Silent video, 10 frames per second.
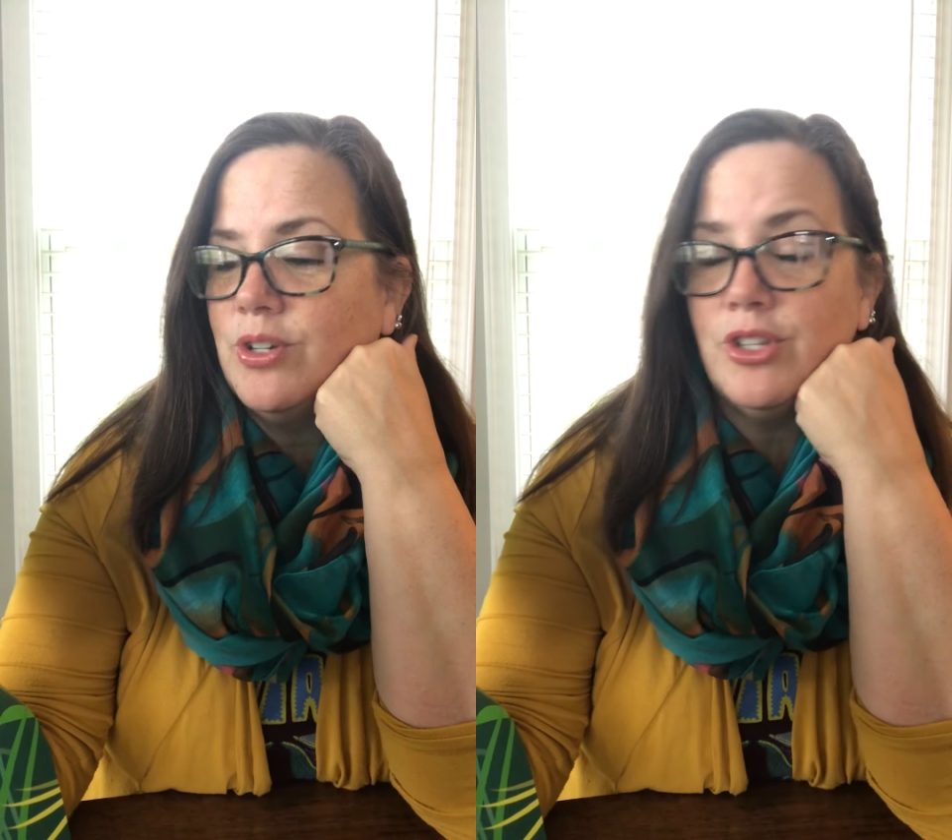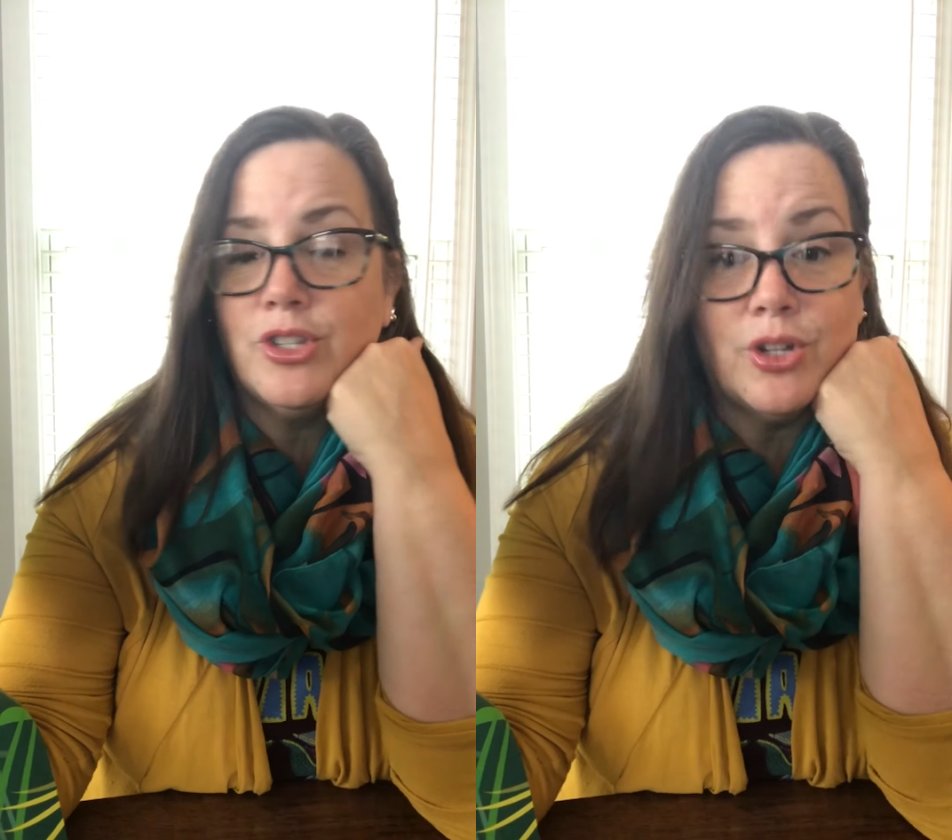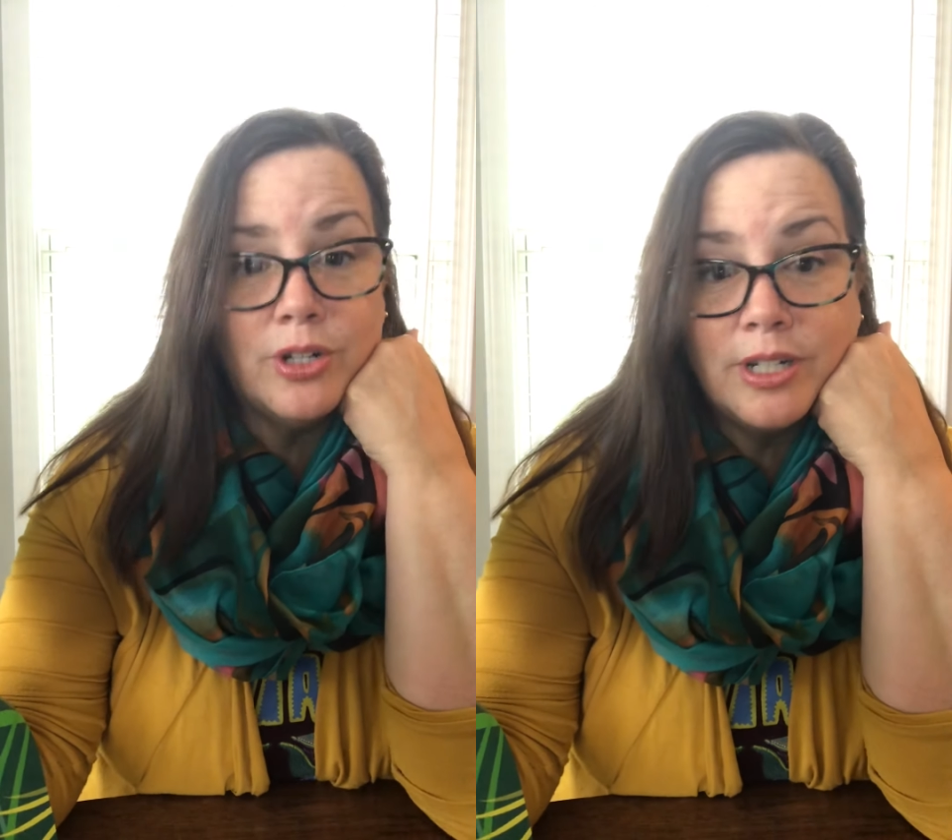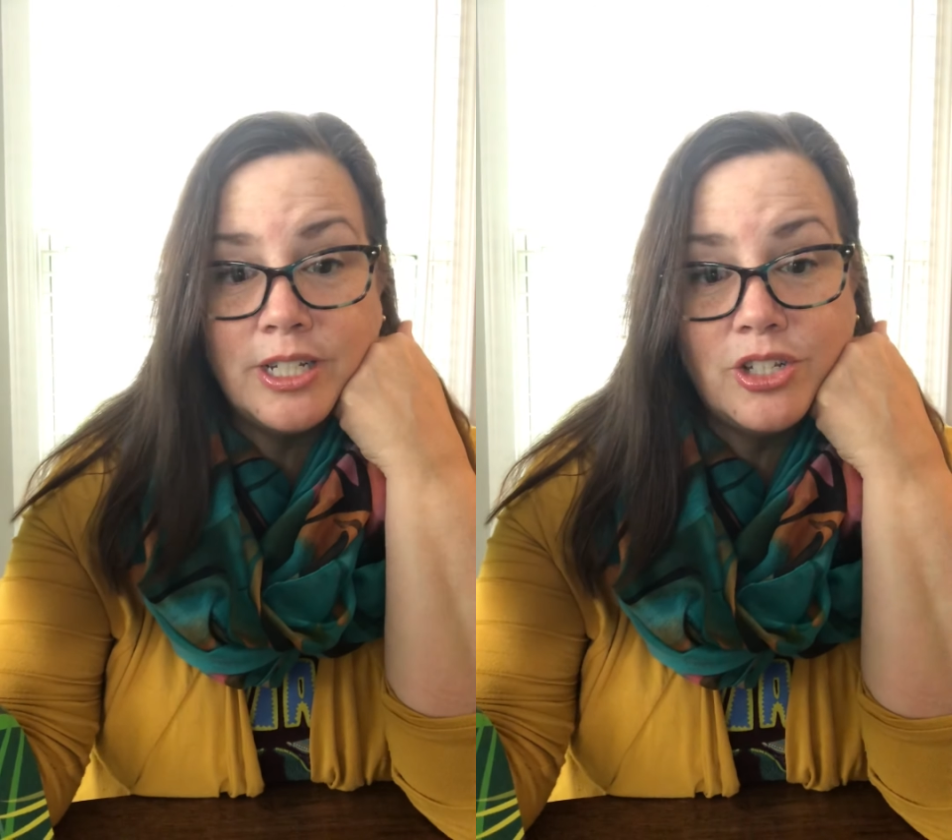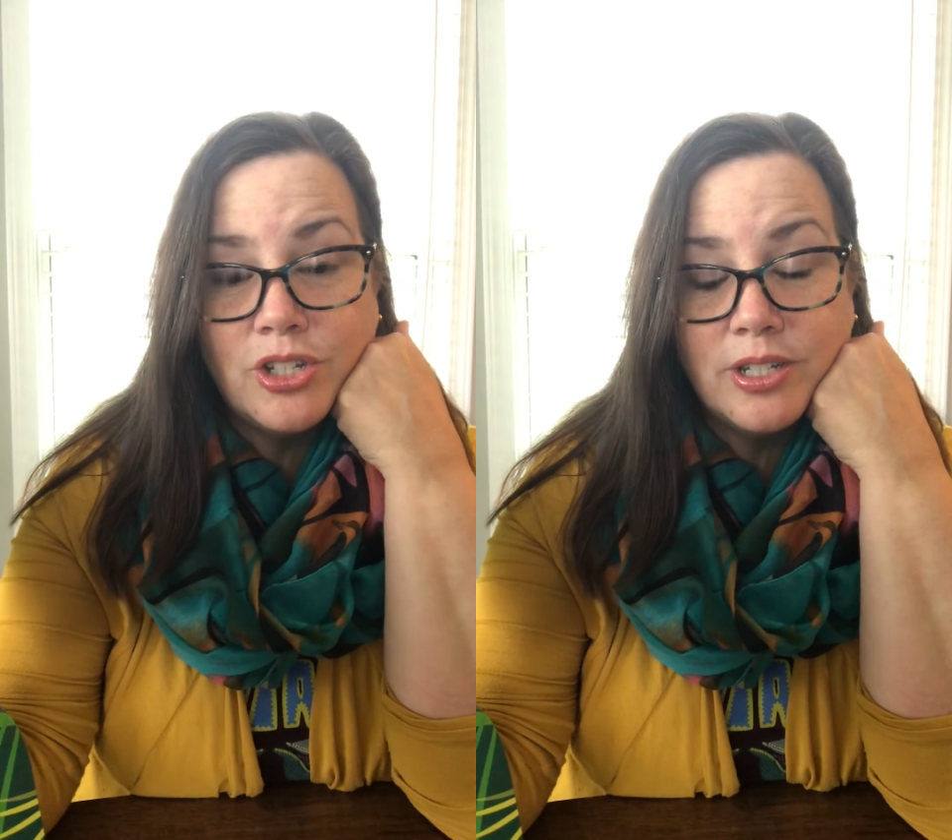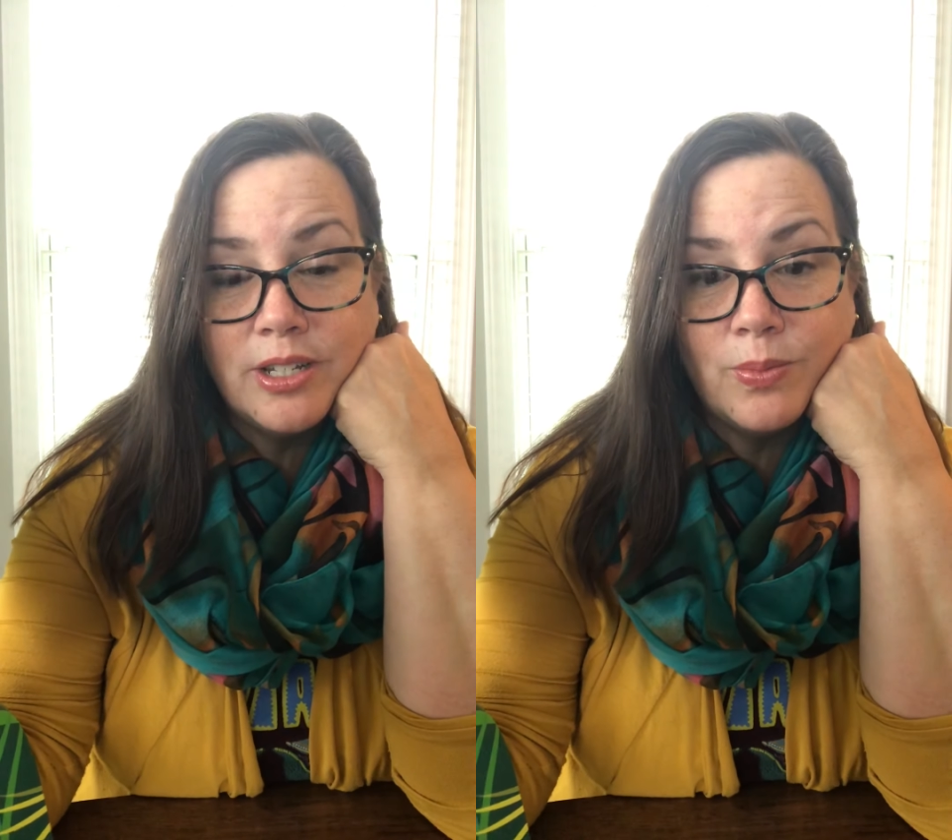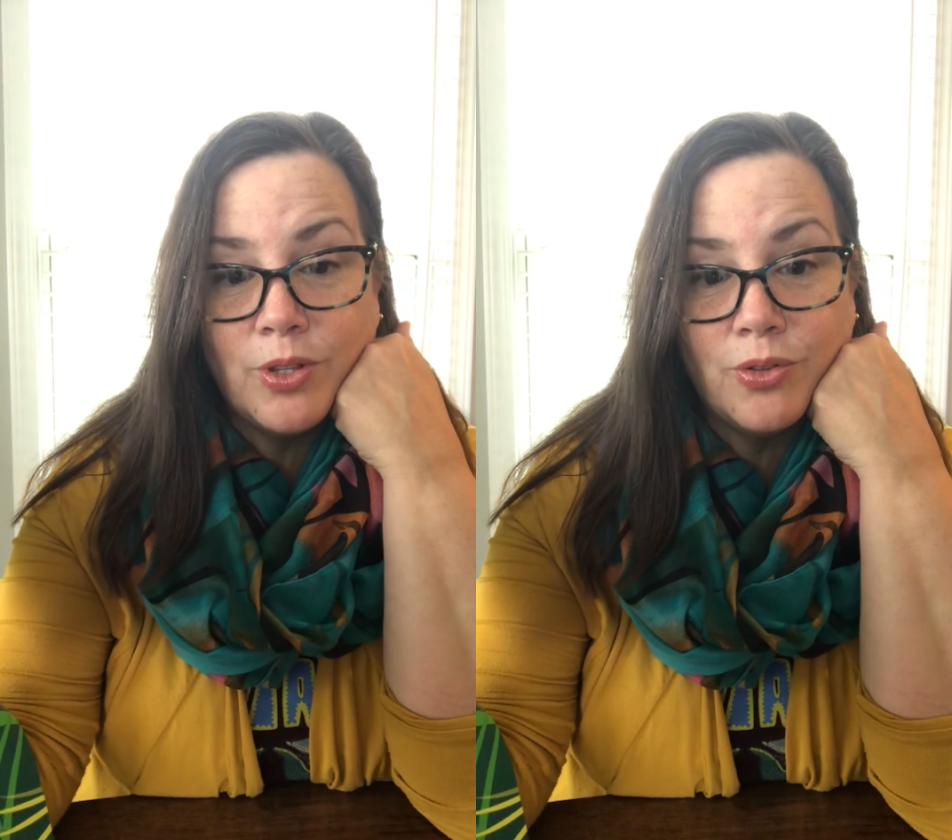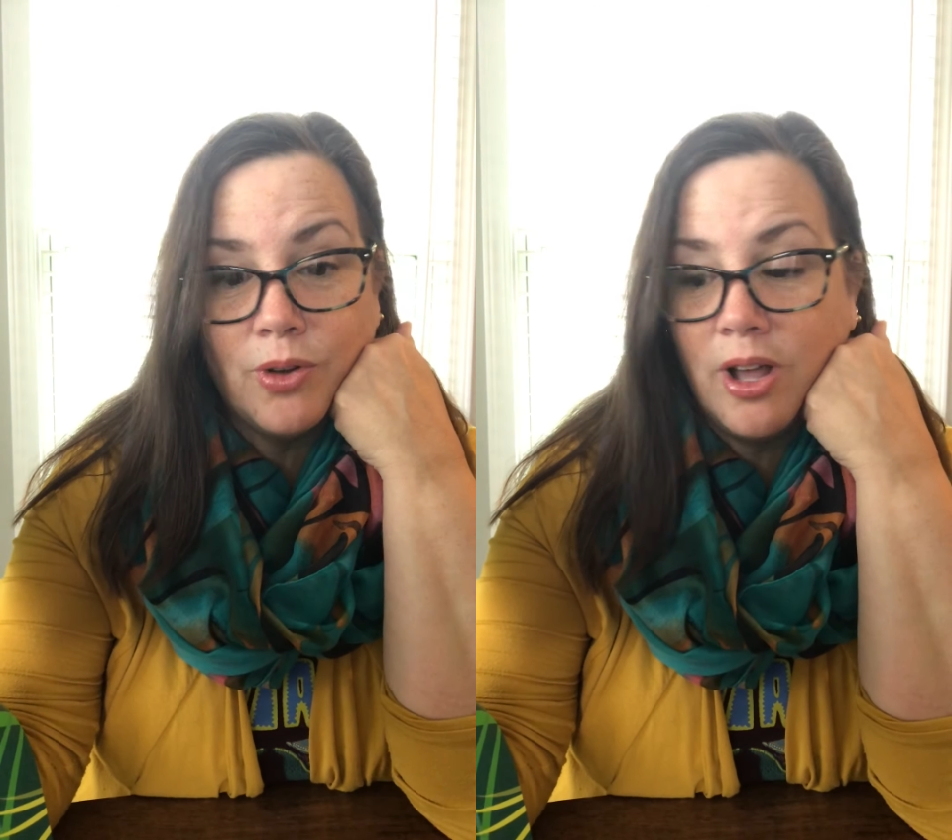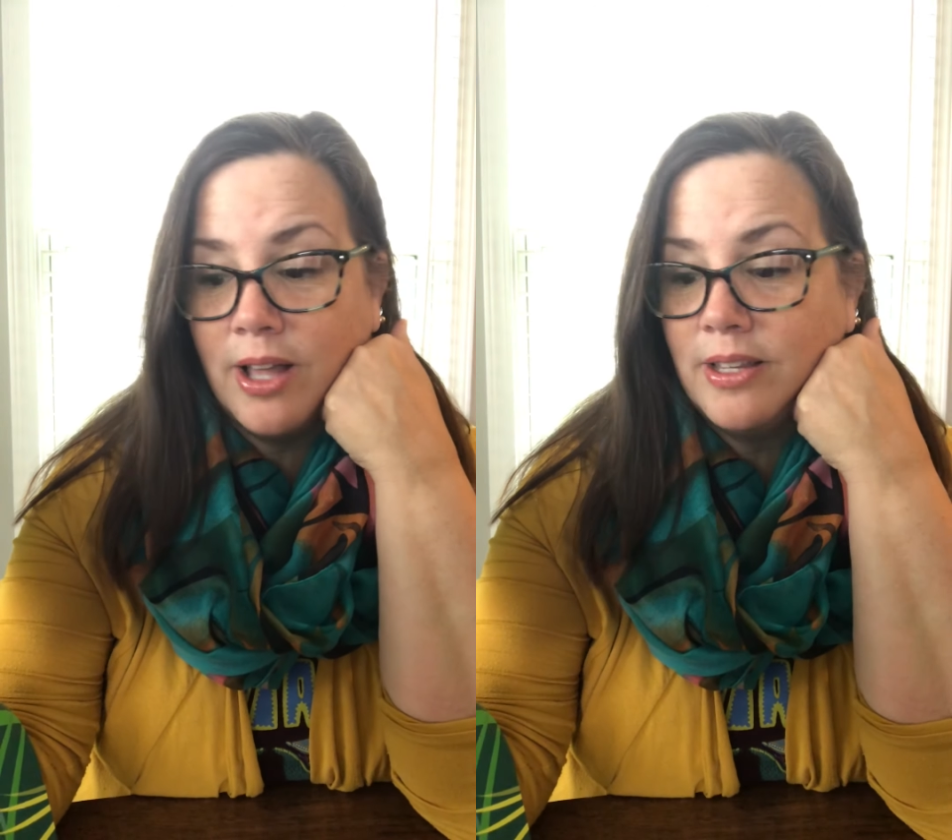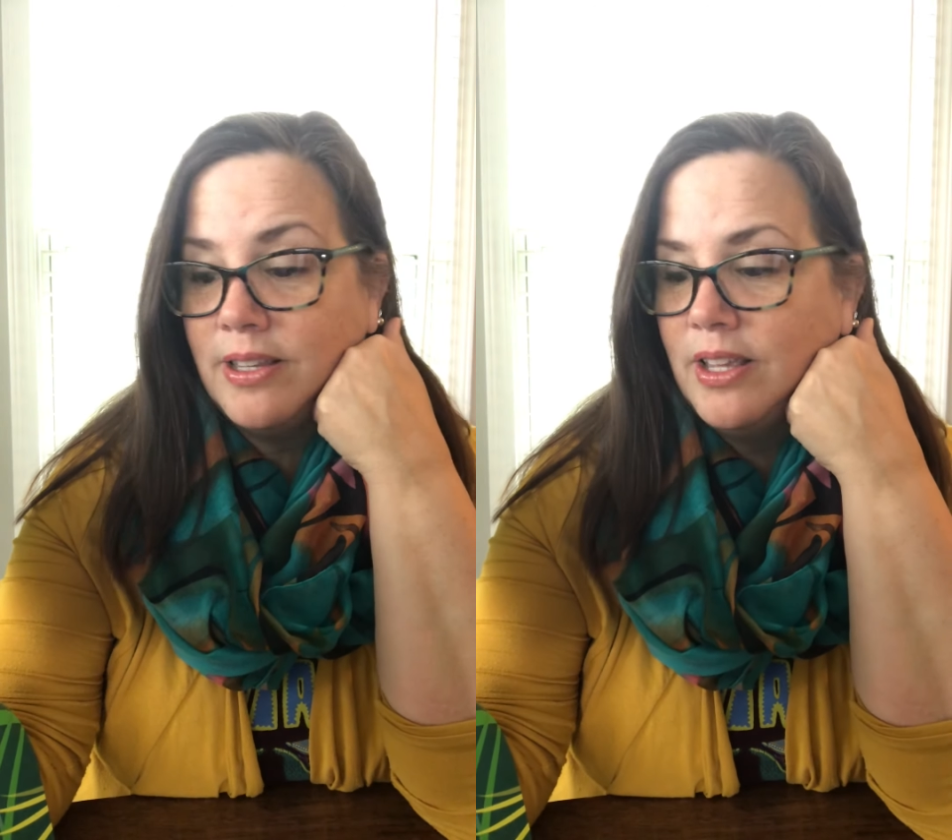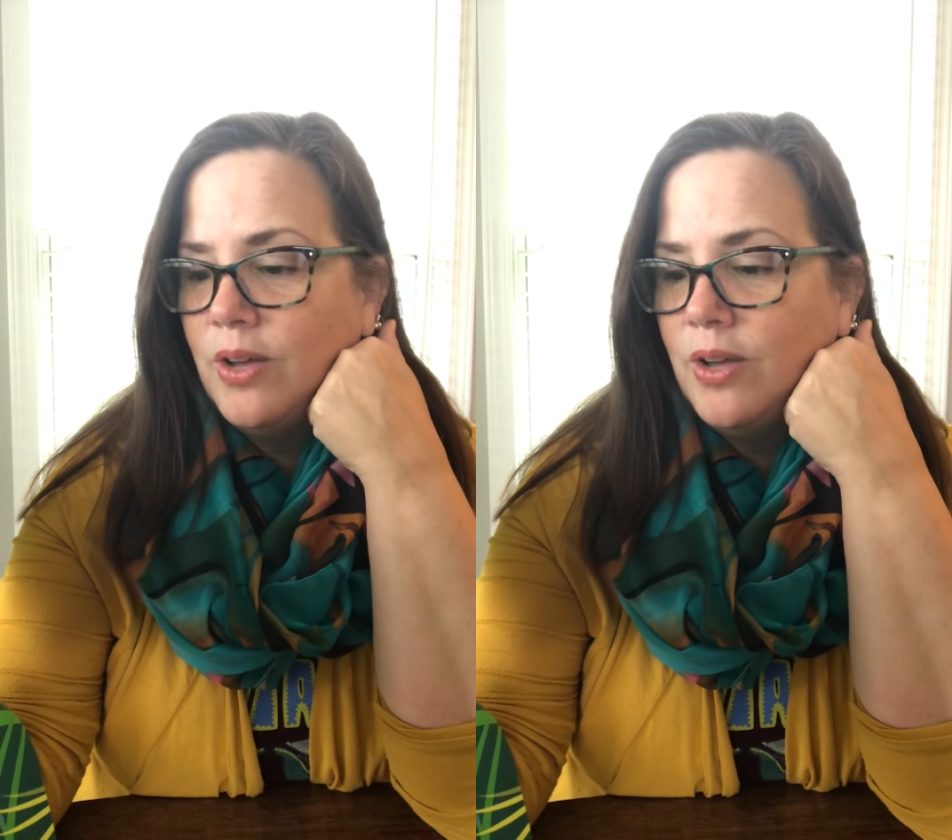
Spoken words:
discouraged and withdrawn.